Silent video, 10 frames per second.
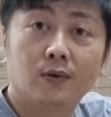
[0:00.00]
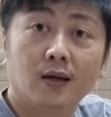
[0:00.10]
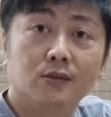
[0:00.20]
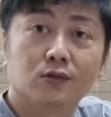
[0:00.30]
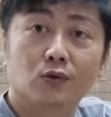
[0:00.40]

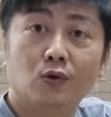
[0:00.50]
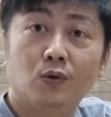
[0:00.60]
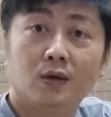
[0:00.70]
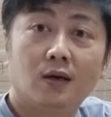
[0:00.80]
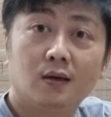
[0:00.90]
right
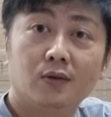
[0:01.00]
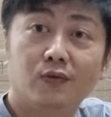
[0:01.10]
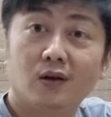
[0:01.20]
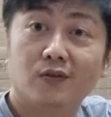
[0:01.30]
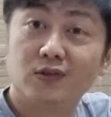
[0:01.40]
so uh,
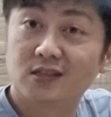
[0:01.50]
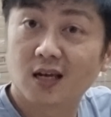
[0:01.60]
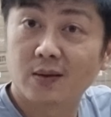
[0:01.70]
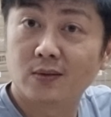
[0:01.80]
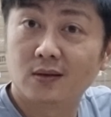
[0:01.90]
if you are first
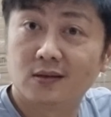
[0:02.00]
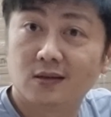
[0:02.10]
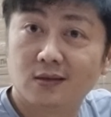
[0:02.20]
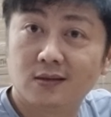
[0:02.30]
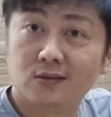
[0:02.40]
time
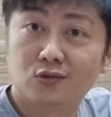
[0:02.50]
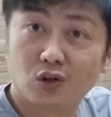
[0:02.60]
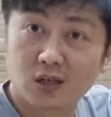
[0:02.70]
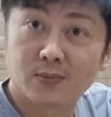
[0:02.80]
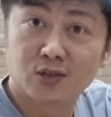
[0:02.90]
uh,
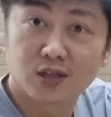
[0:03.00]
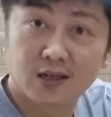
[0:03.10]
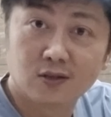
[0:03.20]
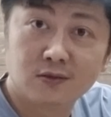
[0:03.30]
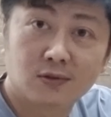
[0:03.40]
joining my
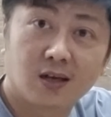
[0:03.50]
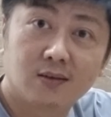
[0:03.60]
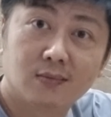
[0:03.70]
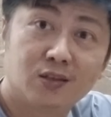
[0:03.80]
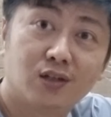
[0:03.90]
channel
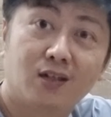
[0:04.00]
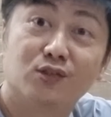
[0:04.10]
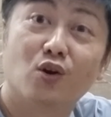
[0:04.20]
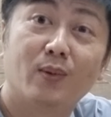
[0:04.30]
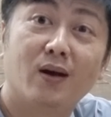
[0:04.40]
right my channel
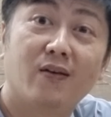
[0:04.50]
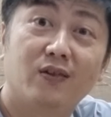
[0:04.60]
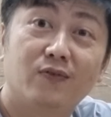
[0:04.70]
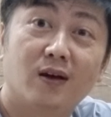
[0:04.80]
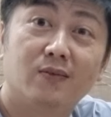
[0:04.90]
is all about
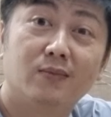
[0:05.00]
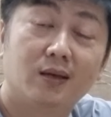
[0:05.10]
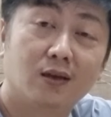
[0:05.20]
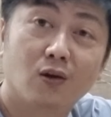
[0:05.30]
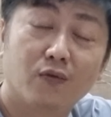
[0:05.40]
having fun
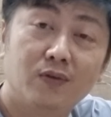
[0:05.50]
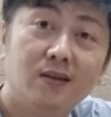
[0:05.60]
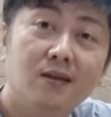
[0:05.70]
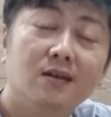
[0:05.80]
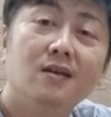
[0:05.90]
making
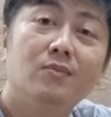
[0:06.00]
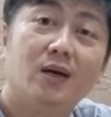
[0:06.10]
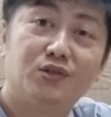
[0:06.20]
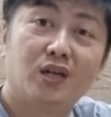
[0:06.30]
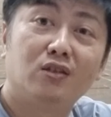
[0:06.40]
coffee
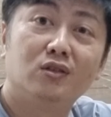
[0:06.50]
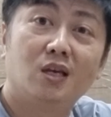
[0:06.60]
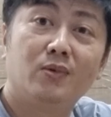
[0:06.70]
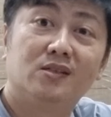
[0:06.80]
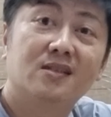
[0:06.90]
my channel
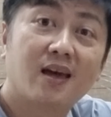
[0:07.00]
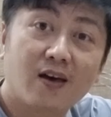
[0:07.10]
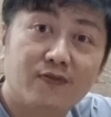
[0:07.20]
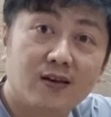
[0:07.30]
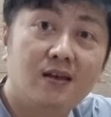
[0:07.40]
name is
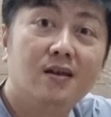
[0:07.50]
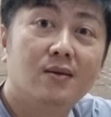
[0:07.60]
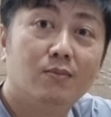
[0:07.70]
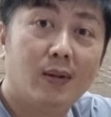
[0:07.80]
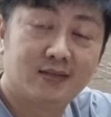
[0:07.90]
cafe
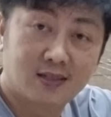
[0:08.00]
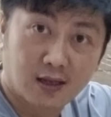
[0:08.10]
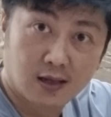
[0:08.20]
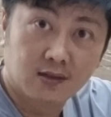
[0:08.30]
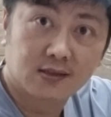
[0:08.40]

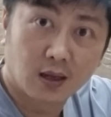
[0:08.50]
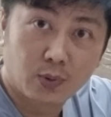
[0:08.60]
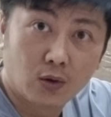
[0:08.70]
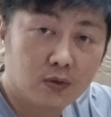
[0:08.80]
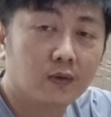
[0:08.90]
matella
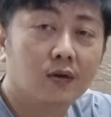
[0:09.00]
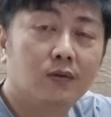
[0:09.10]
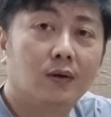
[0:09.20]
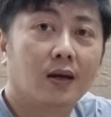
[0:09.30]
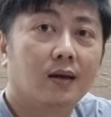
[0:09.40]
singapore
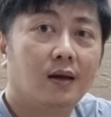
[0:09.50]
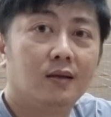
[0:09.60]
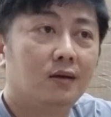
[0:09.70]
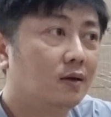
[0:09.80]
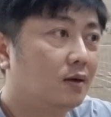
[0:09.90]
right
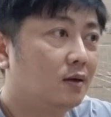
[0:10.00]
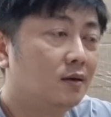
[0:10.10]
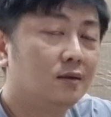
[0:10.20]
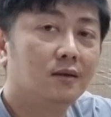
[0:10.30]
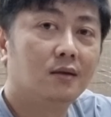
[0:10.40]
and
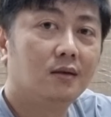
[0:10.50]
uh,